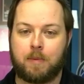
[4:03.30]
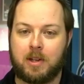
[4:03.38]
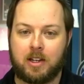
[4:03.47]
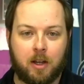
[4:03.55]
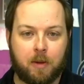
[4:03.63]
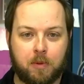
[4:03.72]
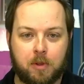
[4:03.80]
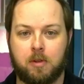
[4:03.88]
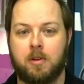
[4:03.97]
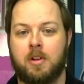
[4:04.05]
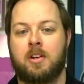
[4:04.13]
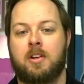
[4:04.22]
to help you.
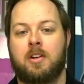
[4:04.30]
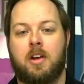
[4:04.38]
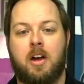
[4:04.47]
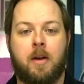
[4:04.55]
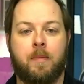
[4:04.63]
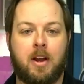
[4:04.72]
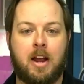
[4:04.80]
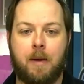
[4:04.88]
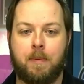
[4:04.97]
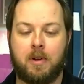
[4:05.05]
They're happy